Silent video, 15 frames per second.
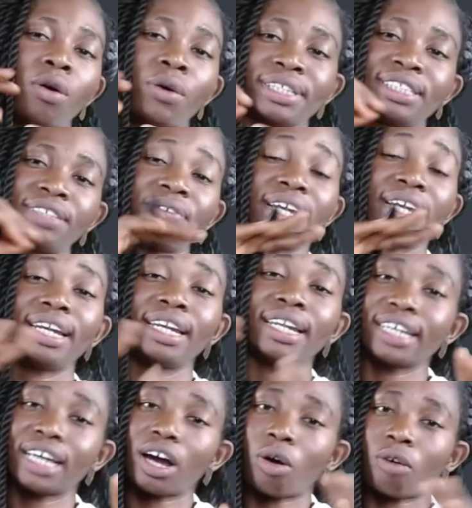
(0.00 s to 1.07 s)
different layer
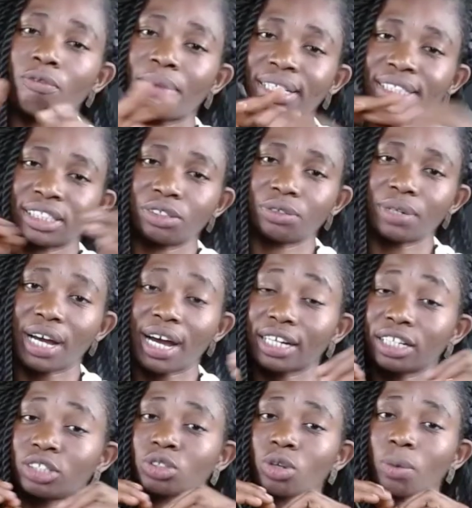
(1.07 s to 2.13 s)
of material at
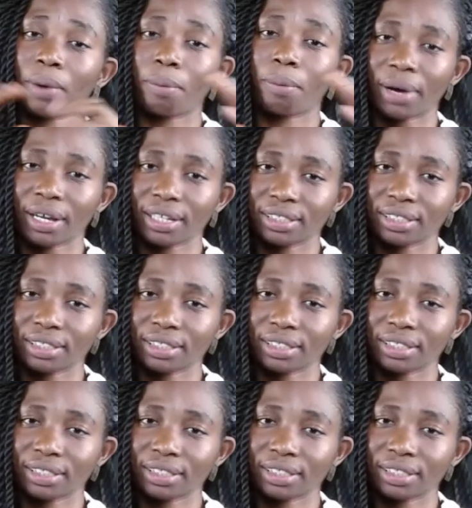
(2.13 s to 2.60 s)
the upper part.